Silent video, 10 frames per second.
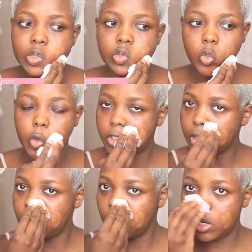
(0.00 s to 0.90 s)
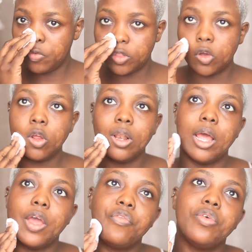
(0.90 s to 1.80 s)
so it's something you live with all your
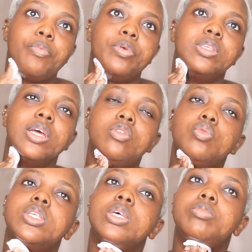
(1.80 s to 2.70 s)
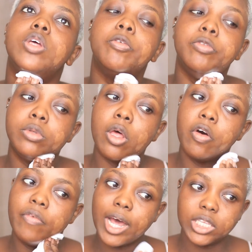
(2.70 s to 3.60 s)
life. It presents with symptoms
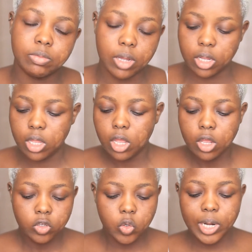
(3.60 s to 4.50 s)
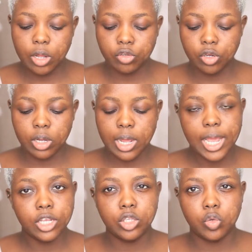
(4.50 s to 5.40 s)
of asthma. So when I was younger,
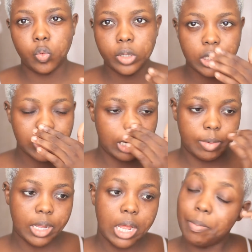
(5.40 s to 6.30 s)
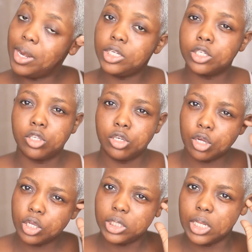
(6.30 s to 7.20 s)
I used to wheeze, and I'm allergic to
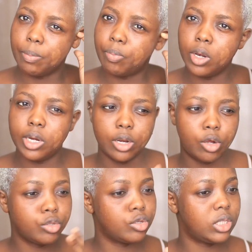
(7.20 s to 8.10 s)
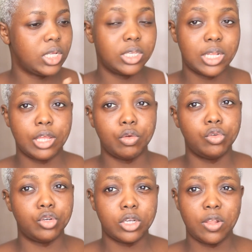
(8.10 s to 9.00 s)
dust and pollen and all those things that you
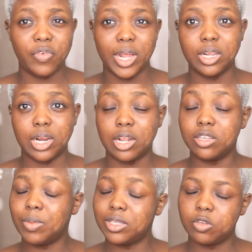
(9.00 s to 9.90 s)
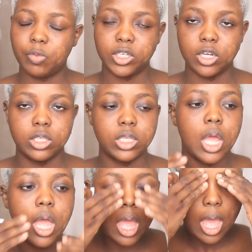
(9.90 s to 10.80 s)
would usually find in an asthmatic patient,
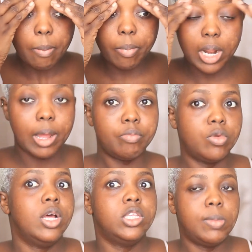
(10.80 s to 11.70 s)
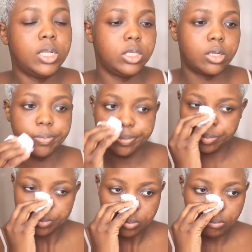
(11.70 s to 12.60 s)
but I'm not asthmatic.
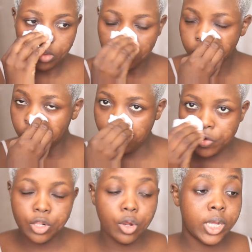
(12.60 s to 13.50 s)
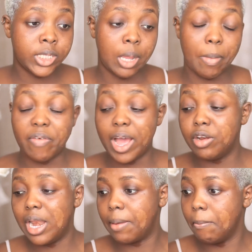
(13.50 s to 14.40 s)
So for the longest time, I've
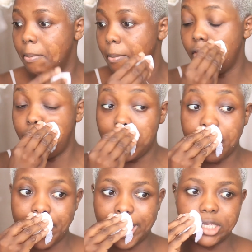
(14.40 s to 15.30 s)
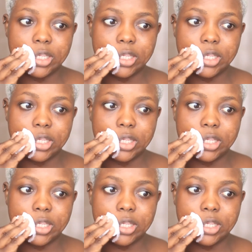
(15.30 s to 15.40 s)
had like really bad